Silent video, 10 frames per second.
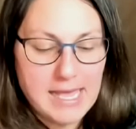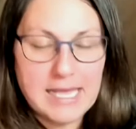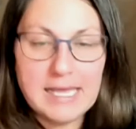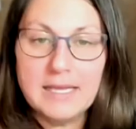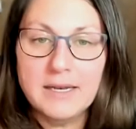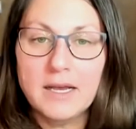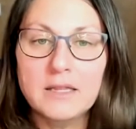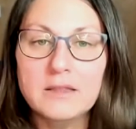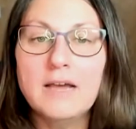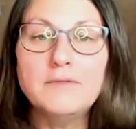in
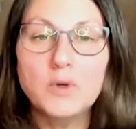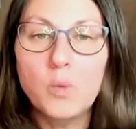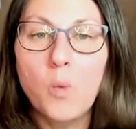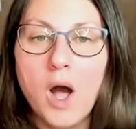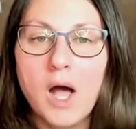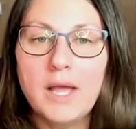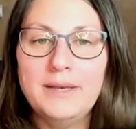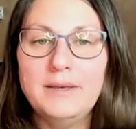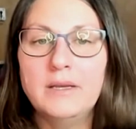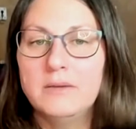a level
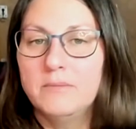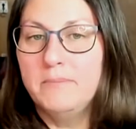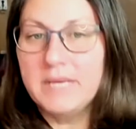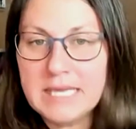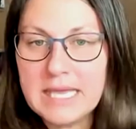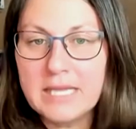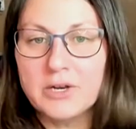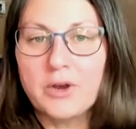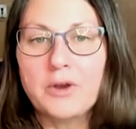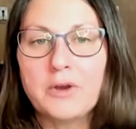1
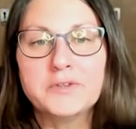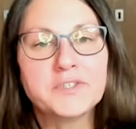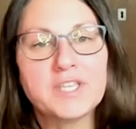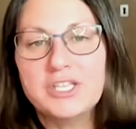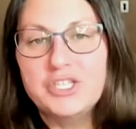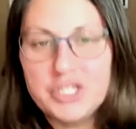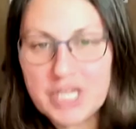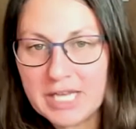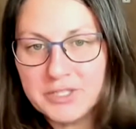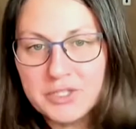beginner's
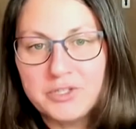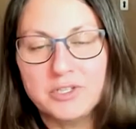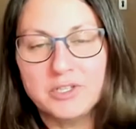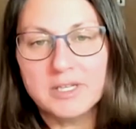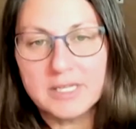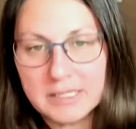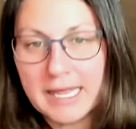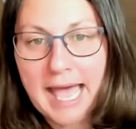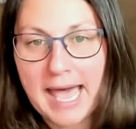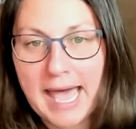gentle
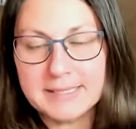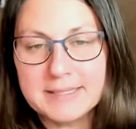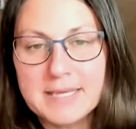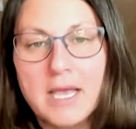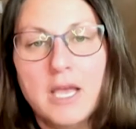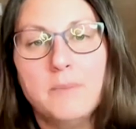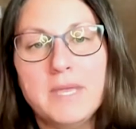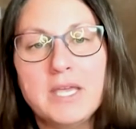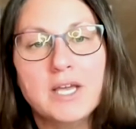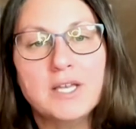class,
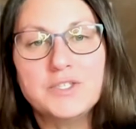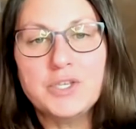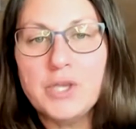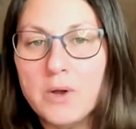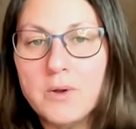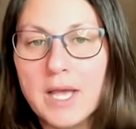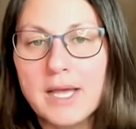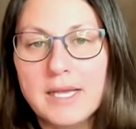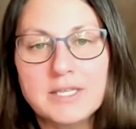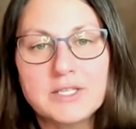because
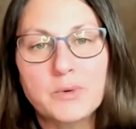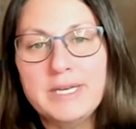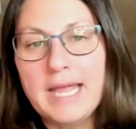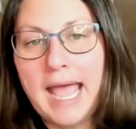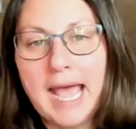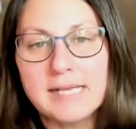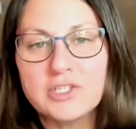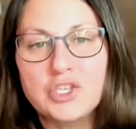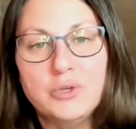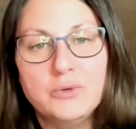yoga is going to
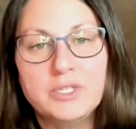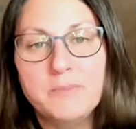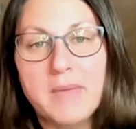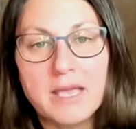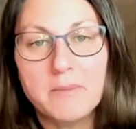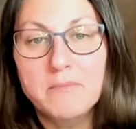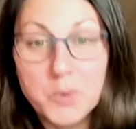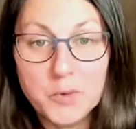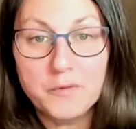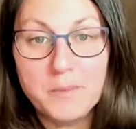ask you to make
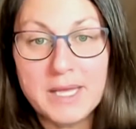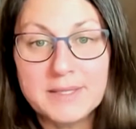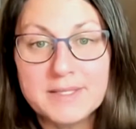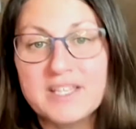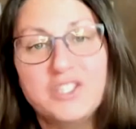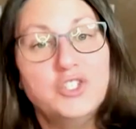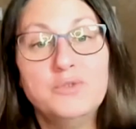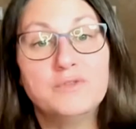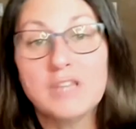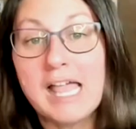movements that
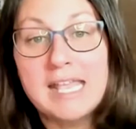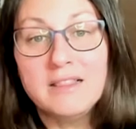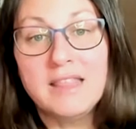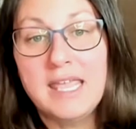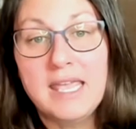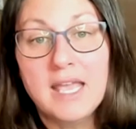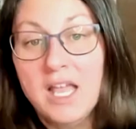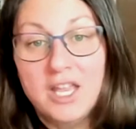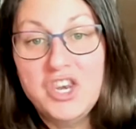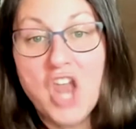you've likely
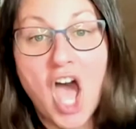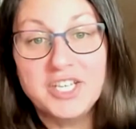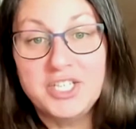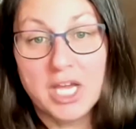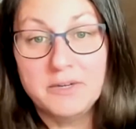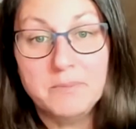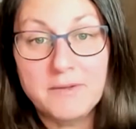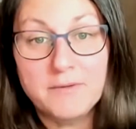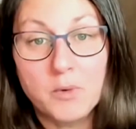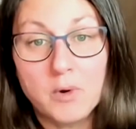not done
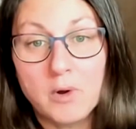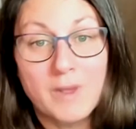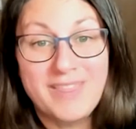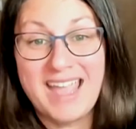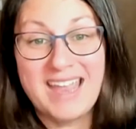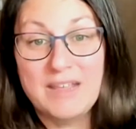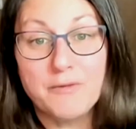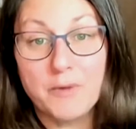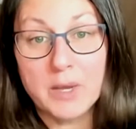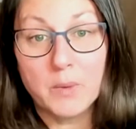before with any
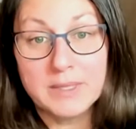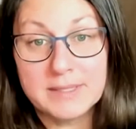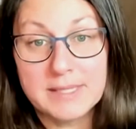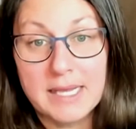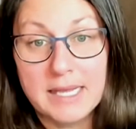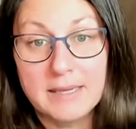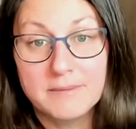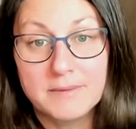frequency.